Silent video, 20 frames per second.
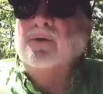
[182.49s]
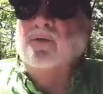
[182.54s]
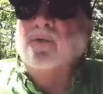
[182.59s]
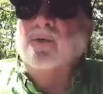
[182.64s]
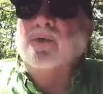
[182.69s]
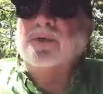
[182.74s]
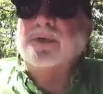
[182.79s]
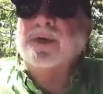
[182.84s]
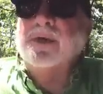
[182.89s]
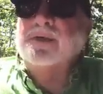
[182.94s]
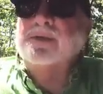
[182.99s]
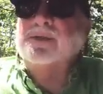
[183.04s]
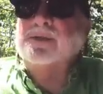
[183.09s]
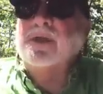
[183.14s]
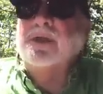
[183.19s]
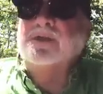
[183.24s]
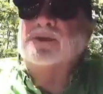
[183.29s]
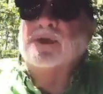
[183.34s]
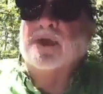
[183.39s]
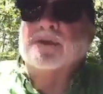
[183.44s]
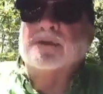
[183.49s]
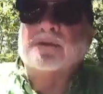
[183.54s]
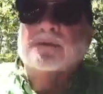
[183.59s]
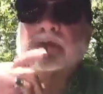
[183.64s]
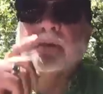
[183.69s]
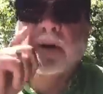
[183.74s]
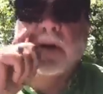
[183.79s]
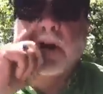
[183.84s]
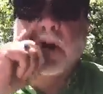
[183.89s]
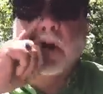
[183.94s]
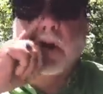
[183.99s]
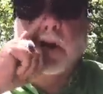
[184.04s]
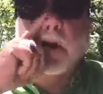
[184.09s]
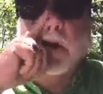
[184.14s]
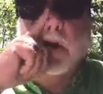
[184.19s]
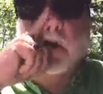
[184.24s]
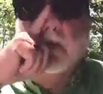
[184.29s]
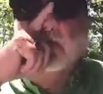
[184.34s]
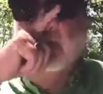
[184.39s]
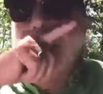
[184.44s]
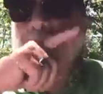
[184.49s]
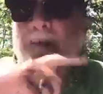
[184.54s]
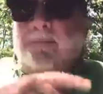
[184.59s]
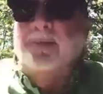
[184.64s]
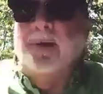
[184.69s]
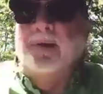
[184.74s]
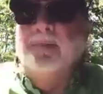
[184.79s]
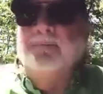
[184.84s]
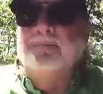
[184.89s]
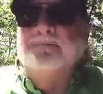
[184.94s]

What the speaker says: war against each other. Maybe